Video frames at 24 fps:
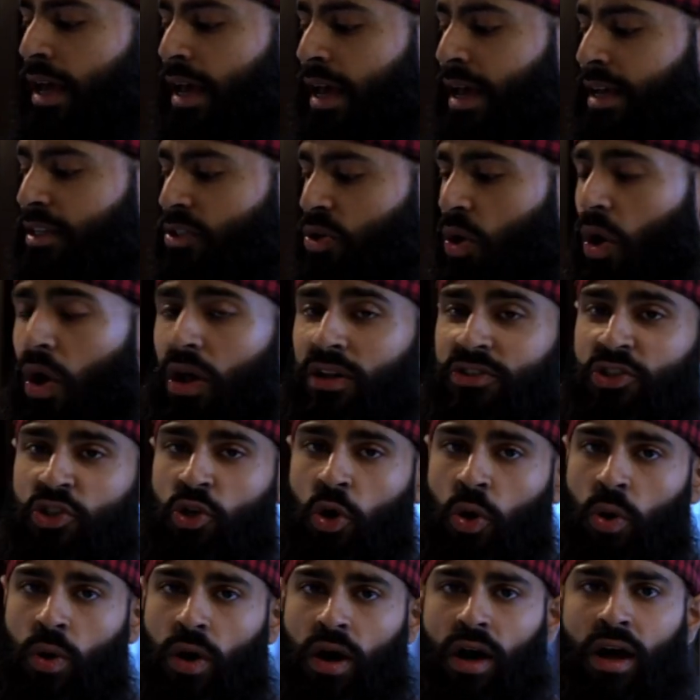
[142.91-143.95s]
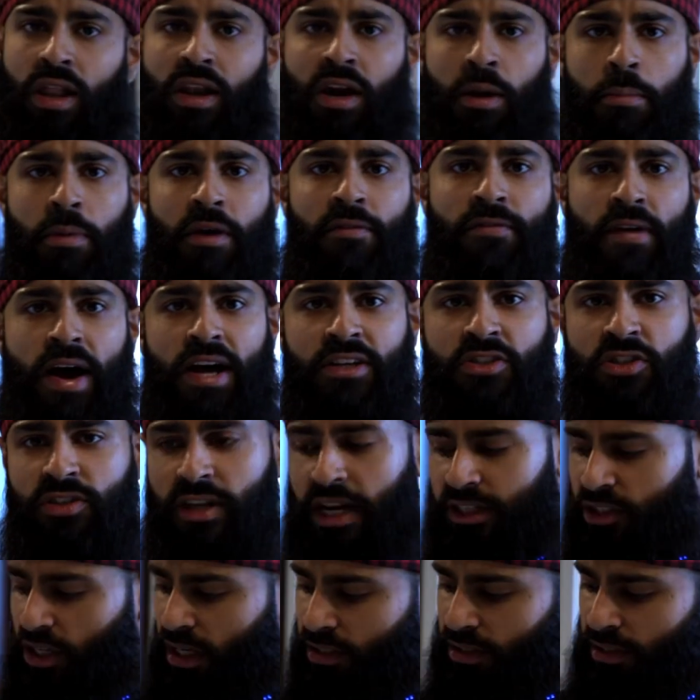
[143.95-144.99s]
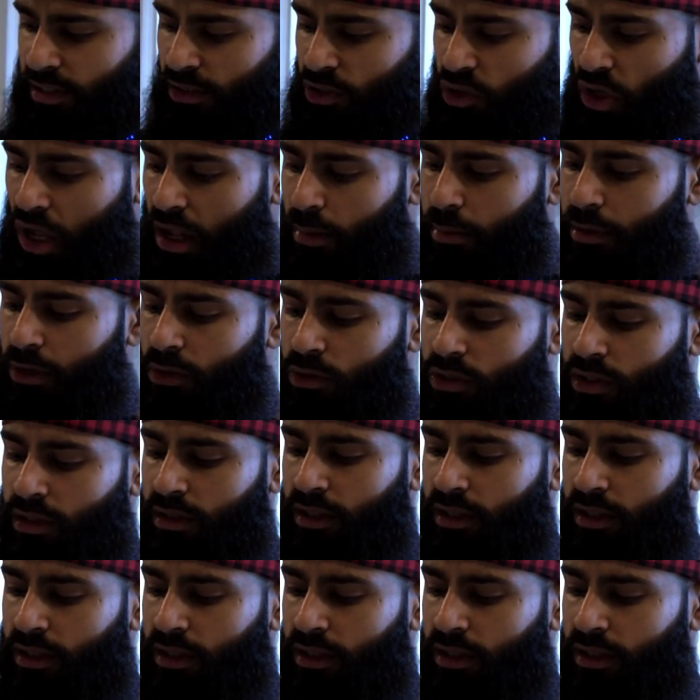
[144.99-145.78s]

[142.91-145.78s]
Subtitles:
is also a little bit faster digesting. So I'll be using